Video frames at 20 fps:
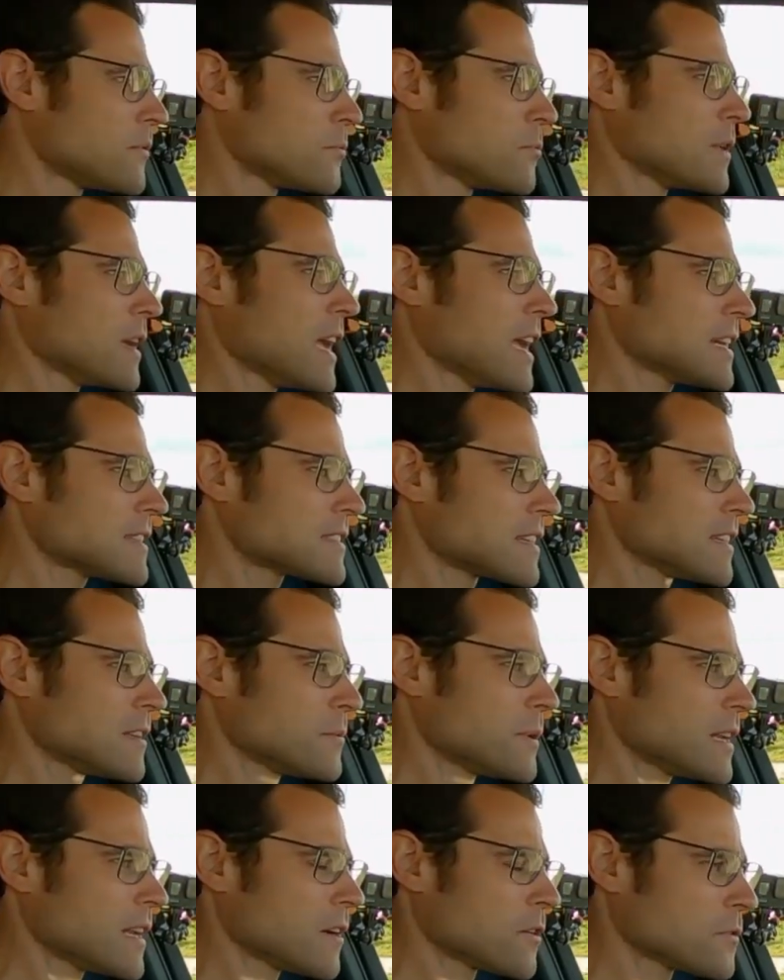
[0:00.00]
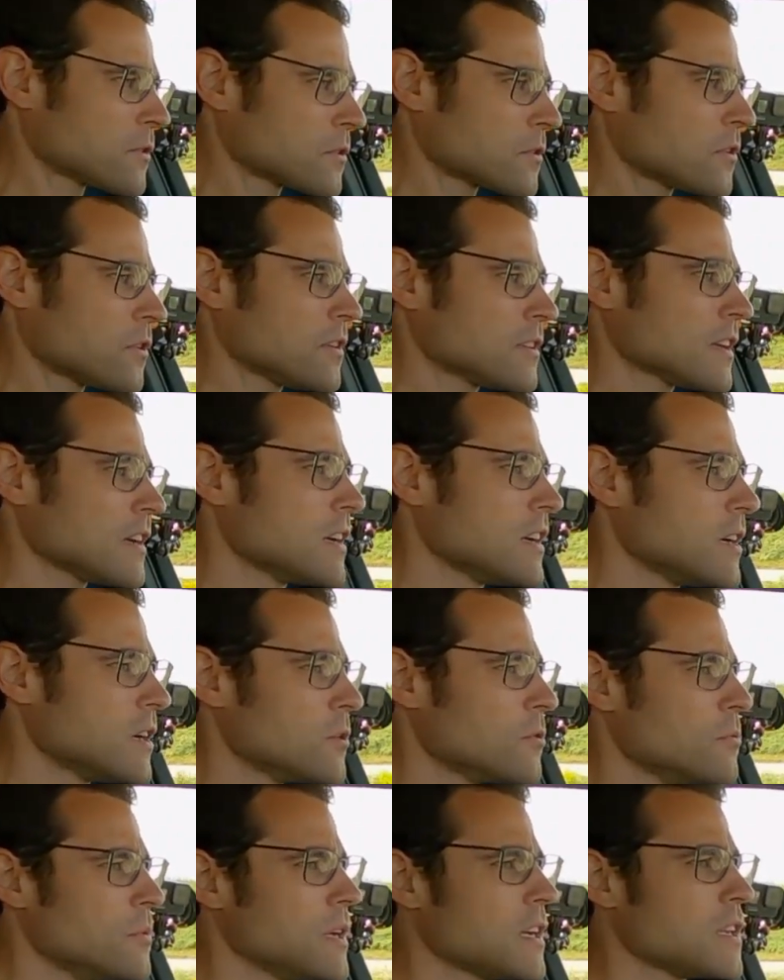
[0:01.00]
we accelerate out the corner,
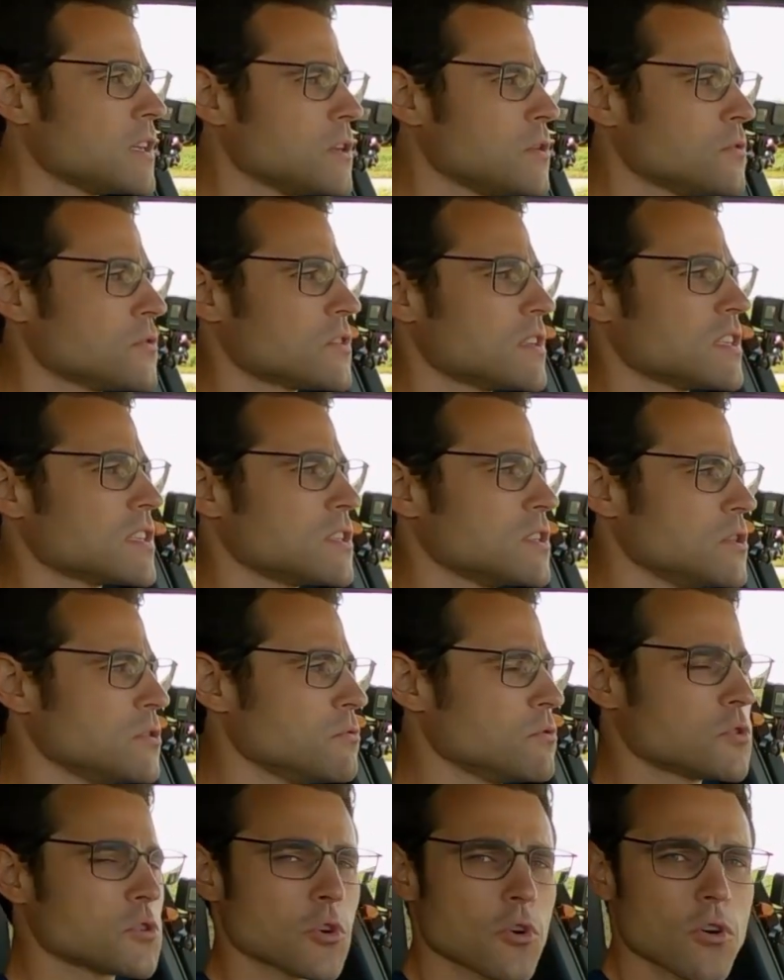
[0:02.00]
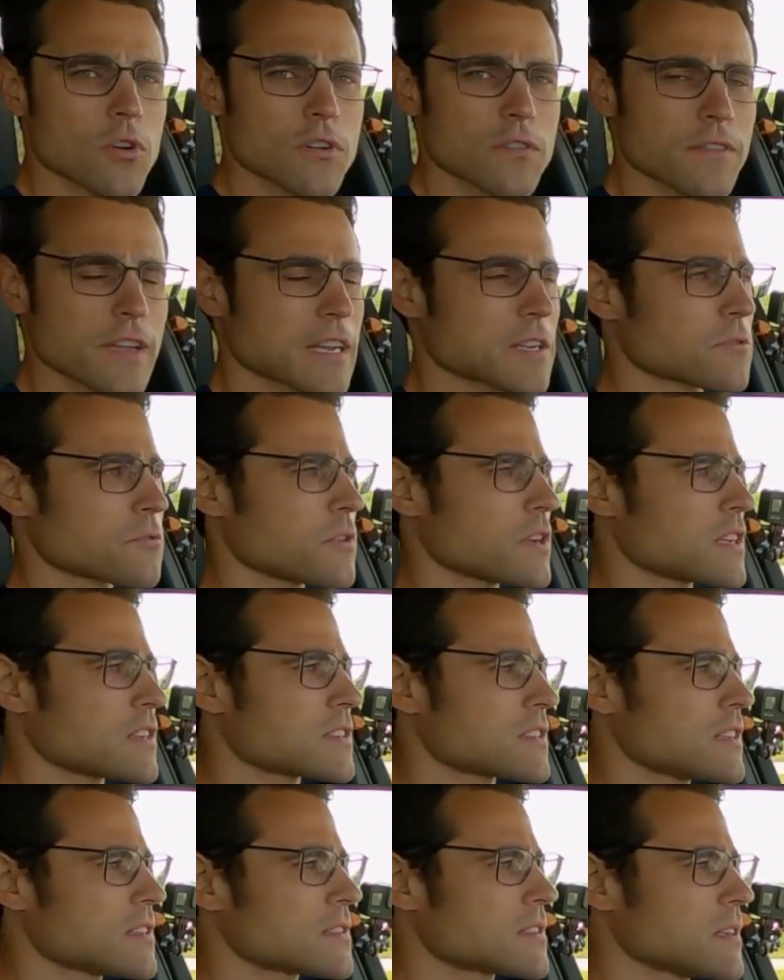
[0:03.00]
we can use this new torque vectoring
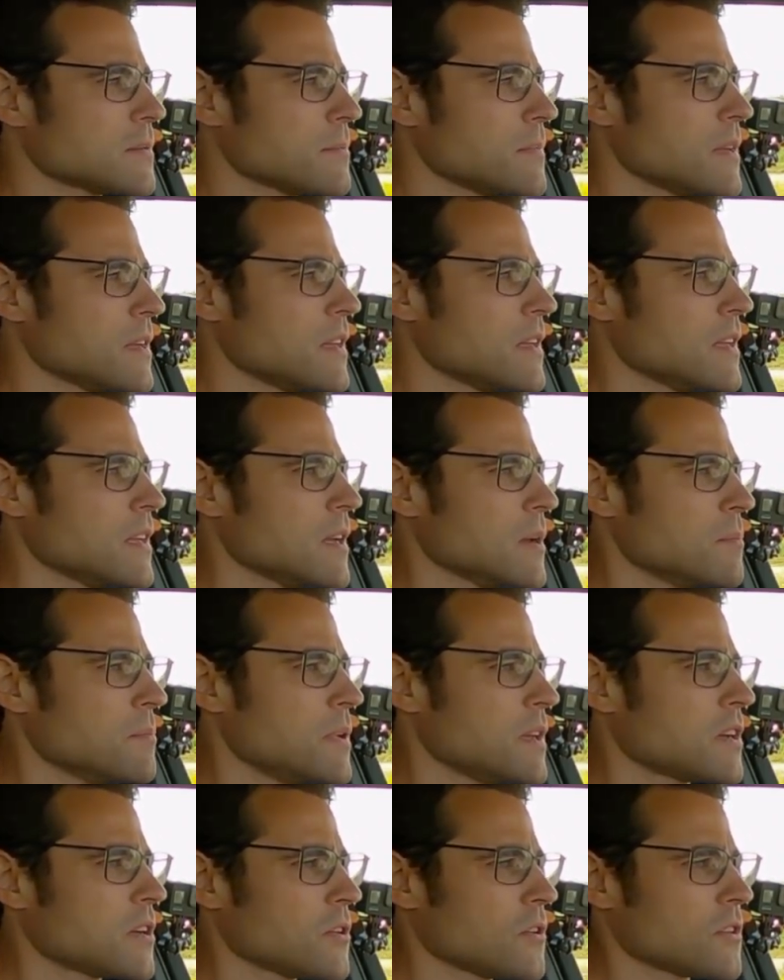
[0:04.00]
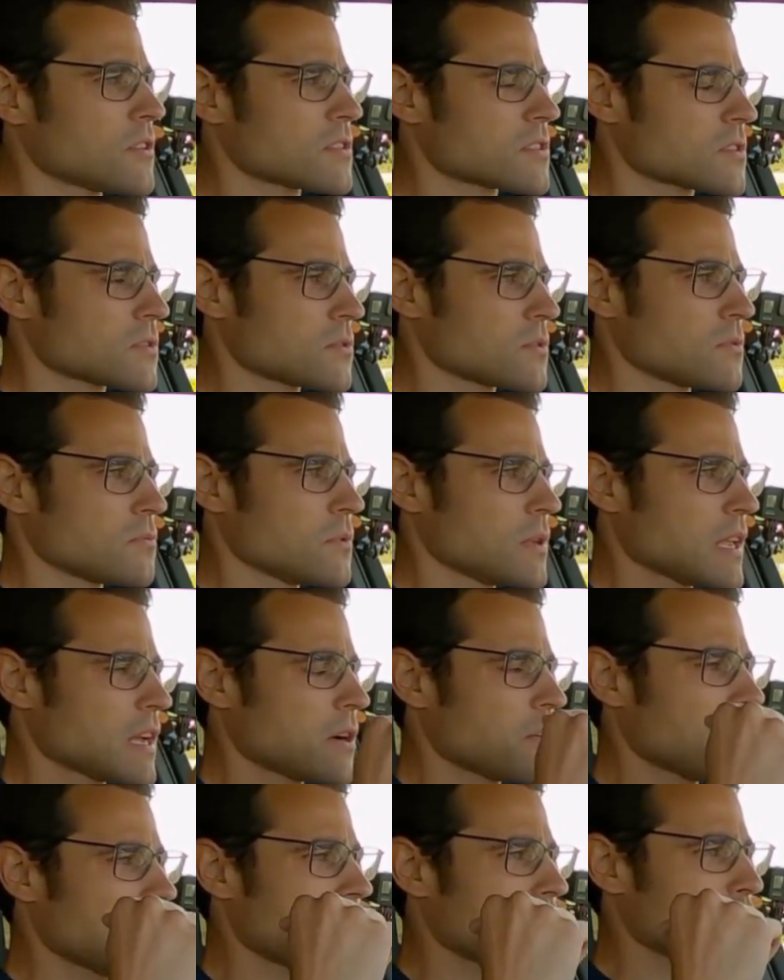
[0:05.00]
system because we
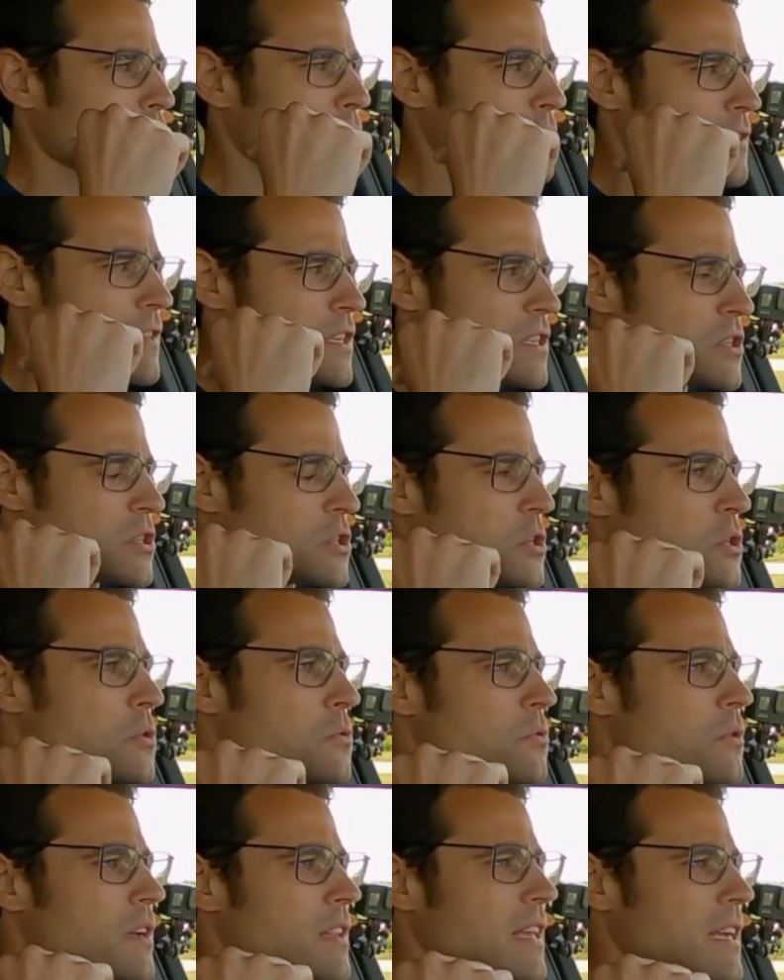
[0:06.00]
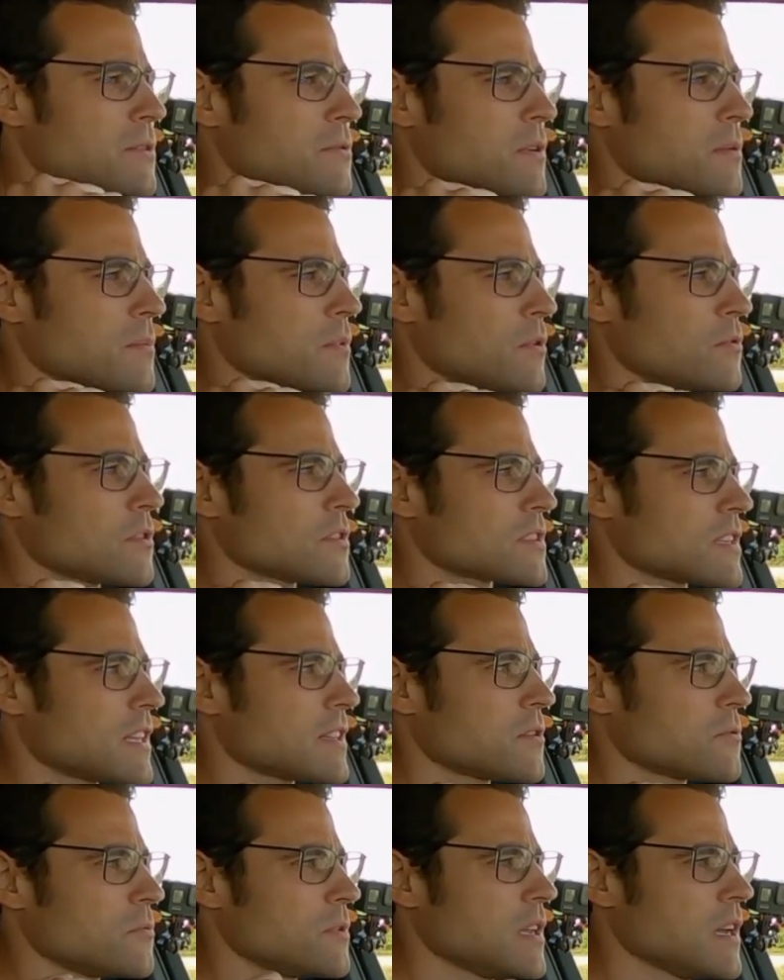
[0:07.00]
now have these 2 electric motors at
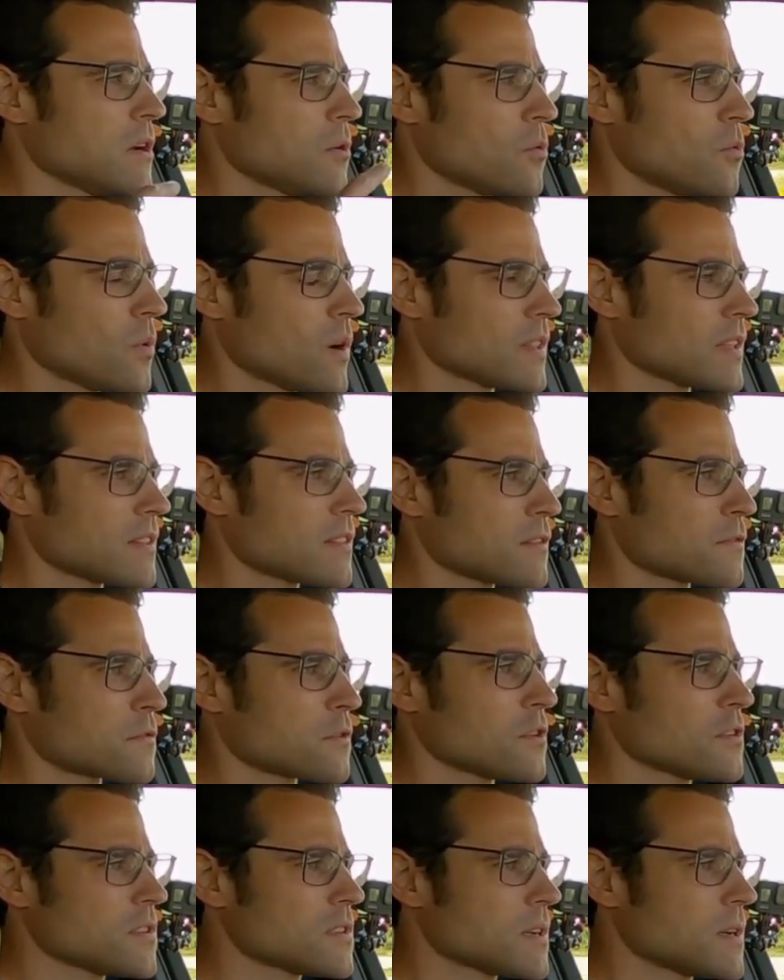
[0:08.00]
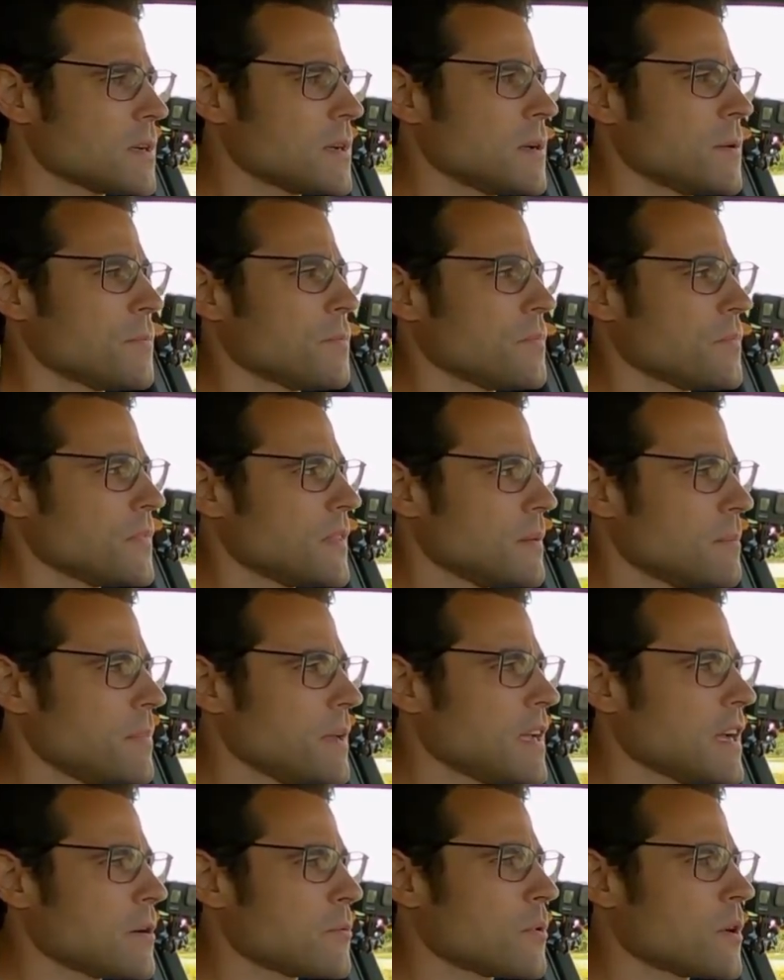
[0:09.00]
the rear, one at the front. The
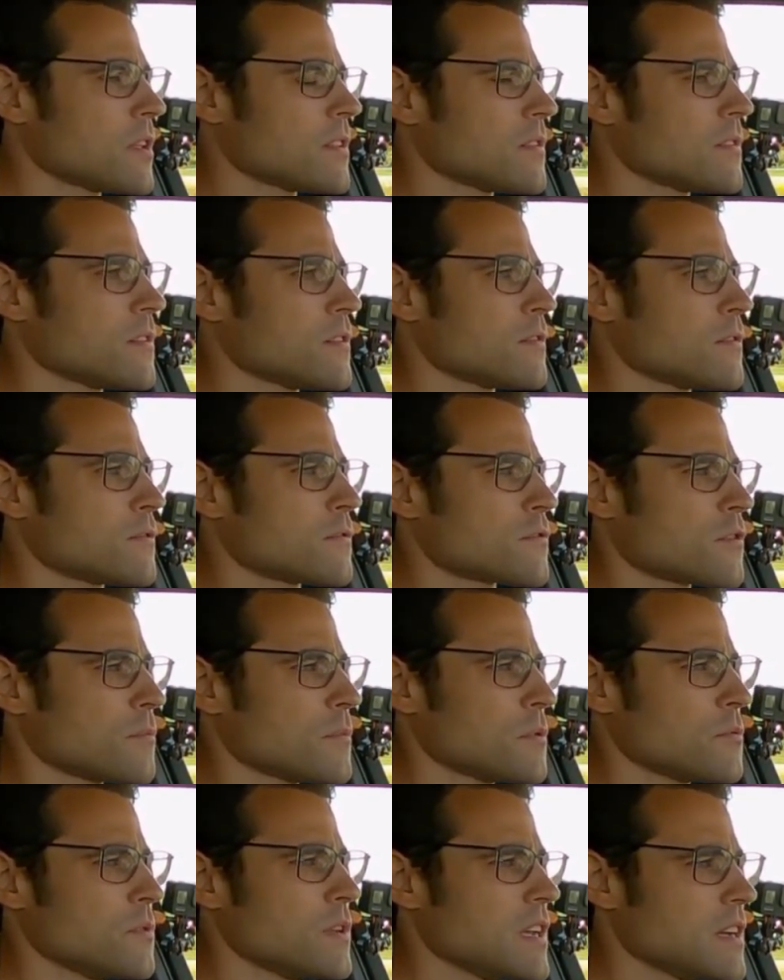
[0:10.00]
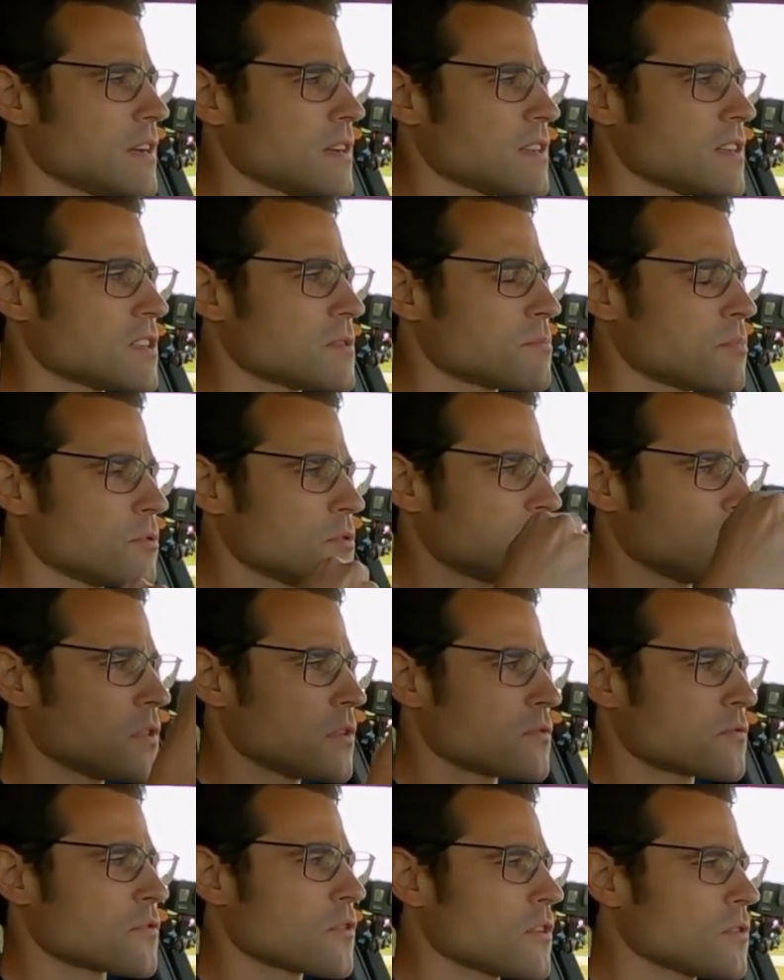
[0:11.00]
bigger one from the rear is put to the
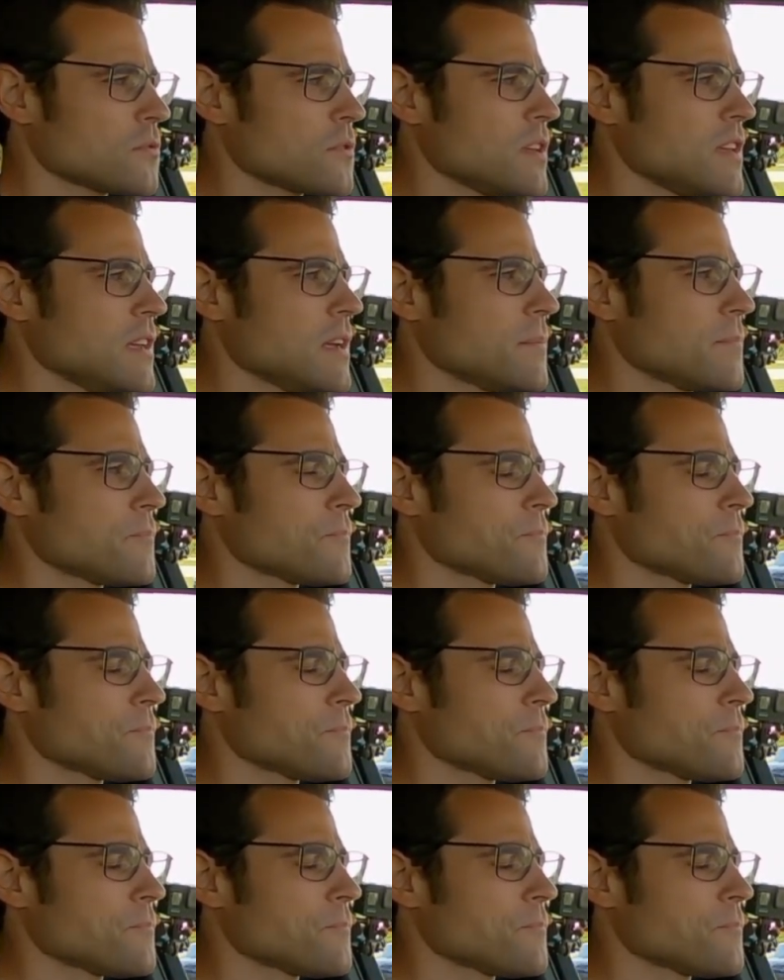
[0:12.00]
front here,